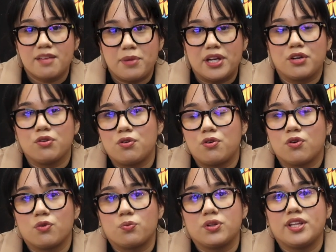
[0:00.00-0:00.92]
like medical
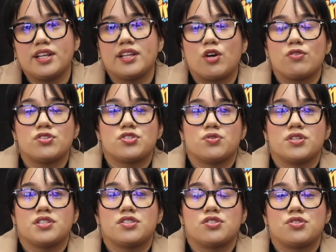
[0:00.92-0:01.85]
core really allow
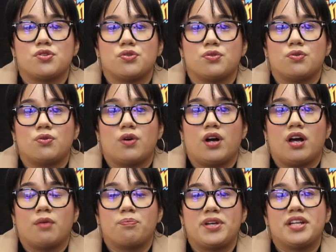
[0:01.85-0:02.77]
students to
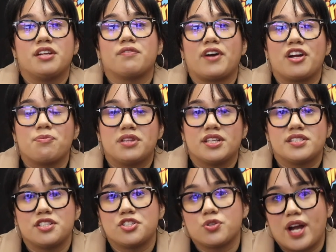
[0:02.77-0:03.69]
uh, be in an environment
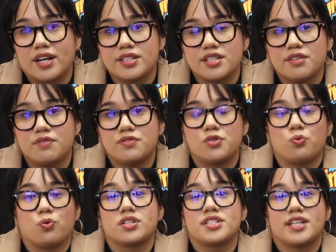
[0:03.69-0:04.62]
that's interactive, to
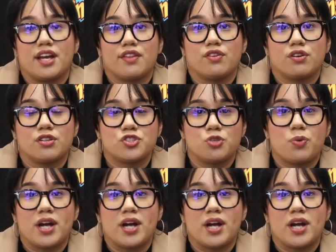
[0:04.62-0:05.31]
work together, to